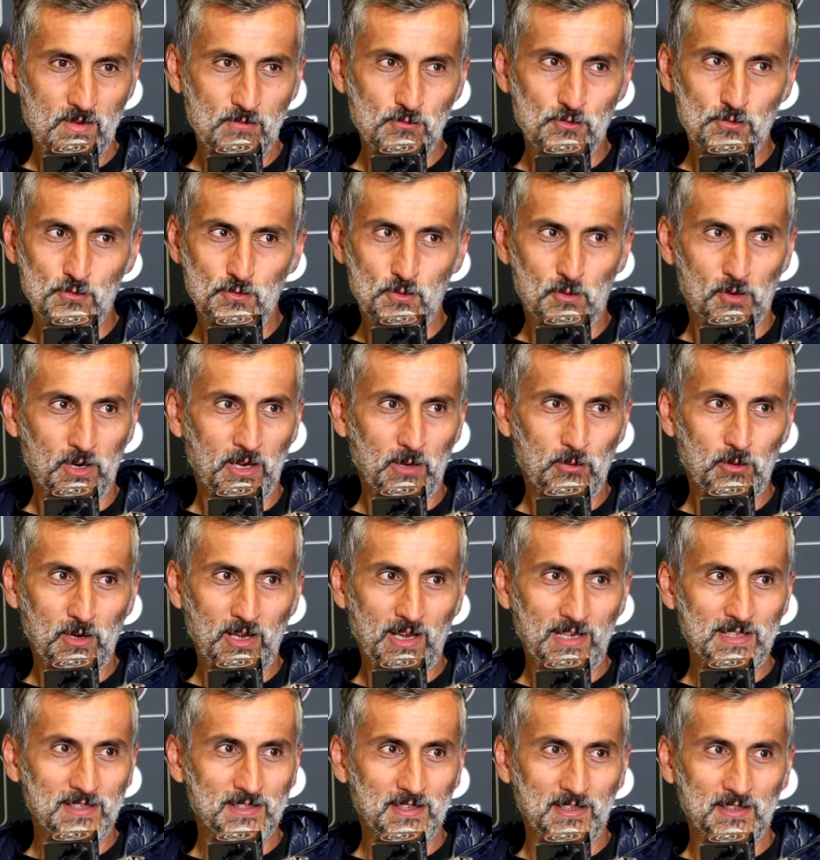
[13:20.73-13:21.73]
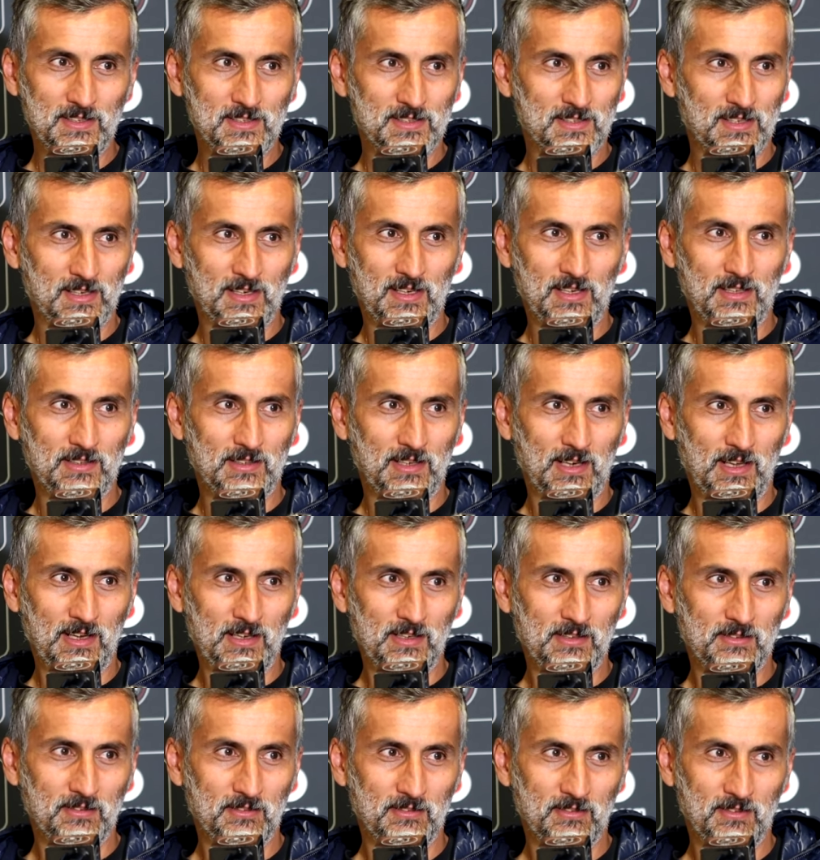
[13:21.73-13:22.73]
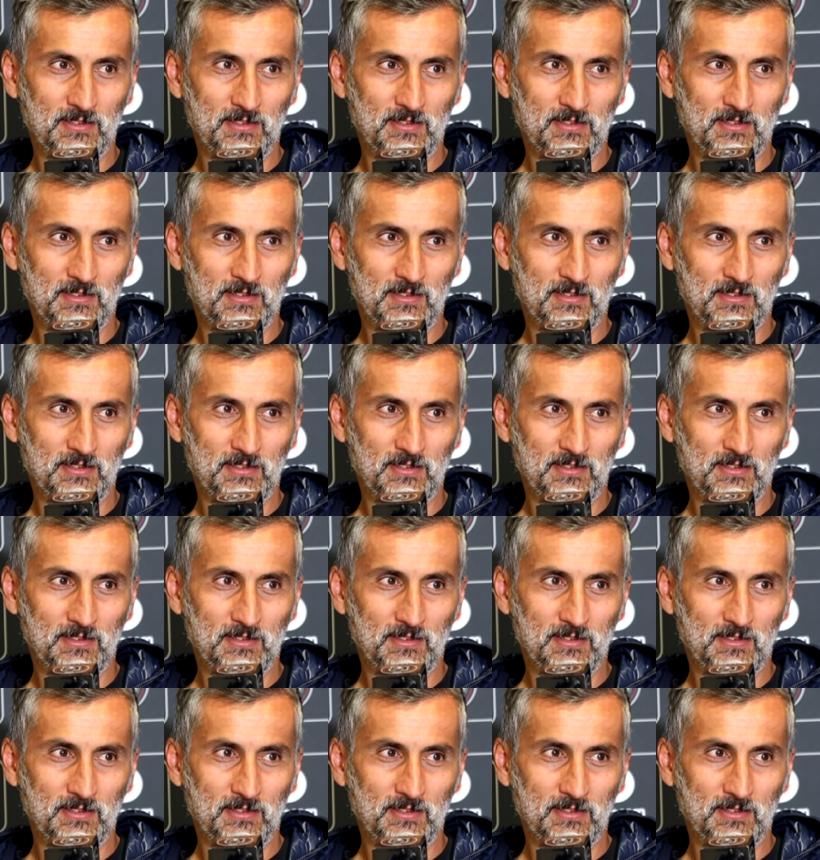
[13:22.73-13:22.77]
Ooh, whatever I say is a headline.